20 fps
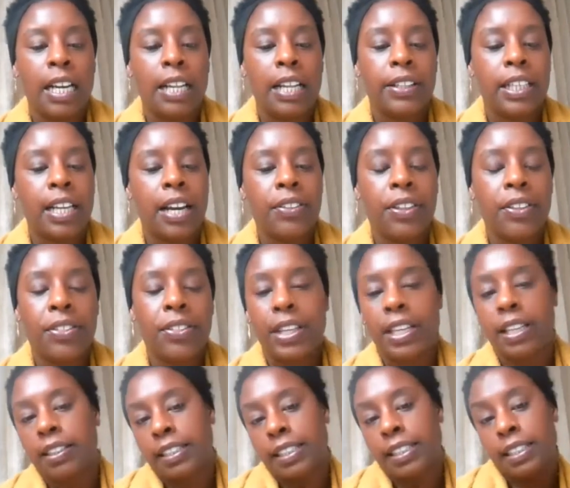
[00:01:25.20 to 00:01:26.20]
The other
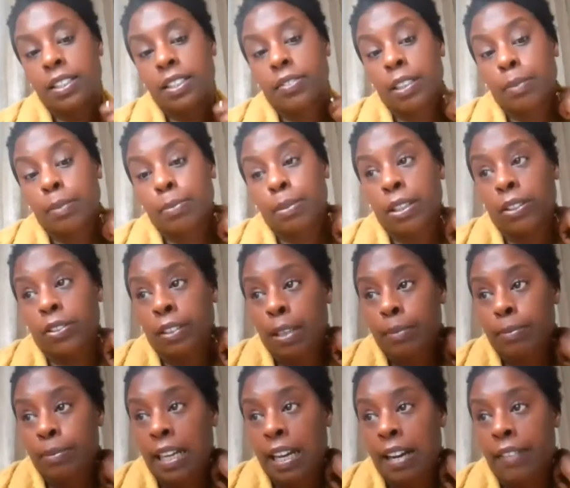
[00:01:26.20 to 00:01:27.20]
thing these three
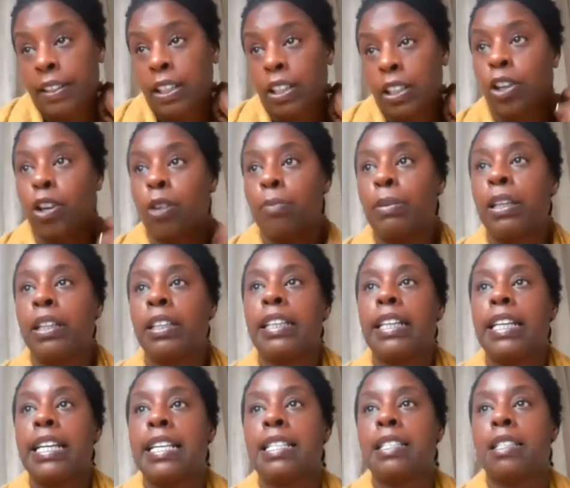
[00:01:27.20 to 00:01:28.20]
programs have in common
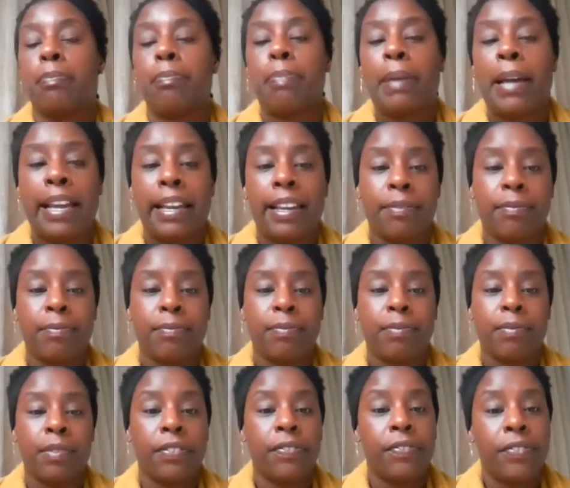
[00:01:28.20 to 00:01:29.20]
is the pay,
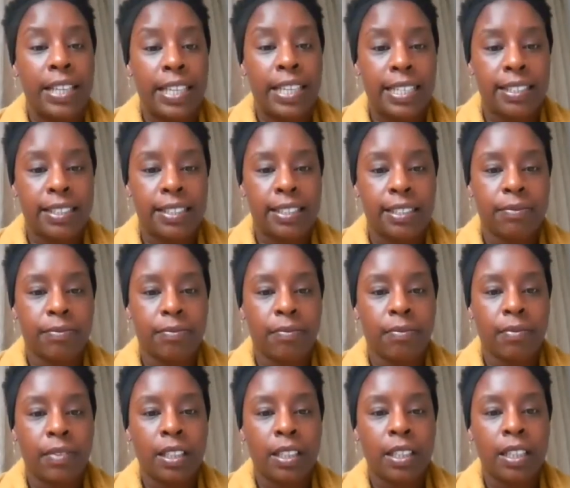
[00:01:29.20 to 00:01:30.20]
the fees
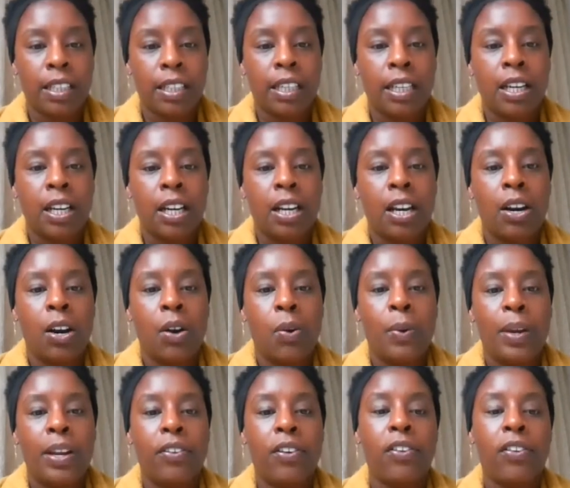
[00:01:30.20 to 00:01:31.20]

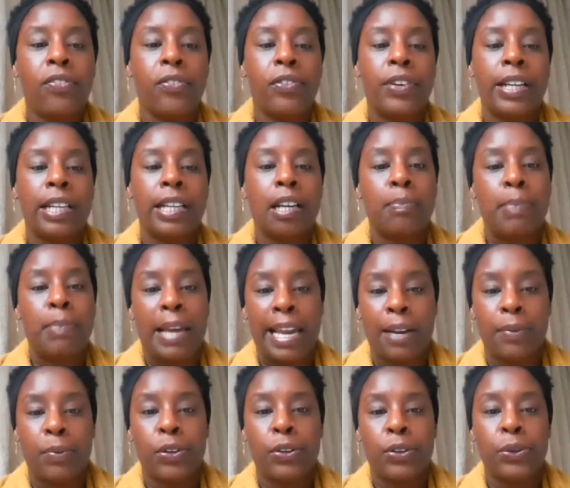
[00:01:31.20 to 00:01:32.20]
we are offering a pay
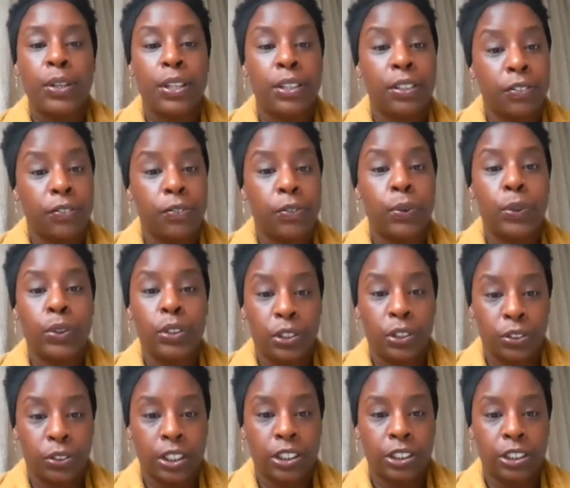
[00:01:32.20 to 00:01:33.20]
what you can afford
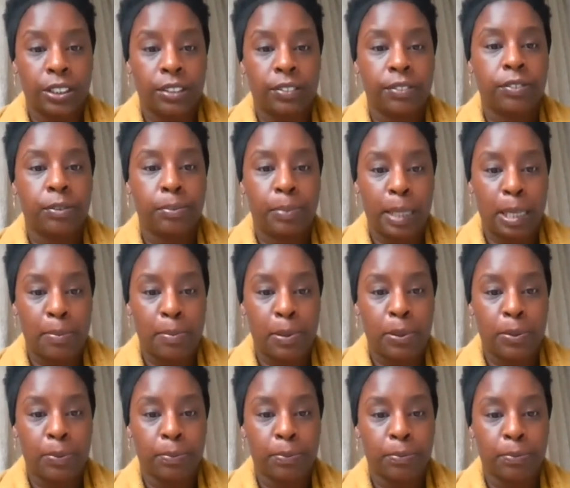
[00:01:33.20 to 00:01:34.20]
structure for people.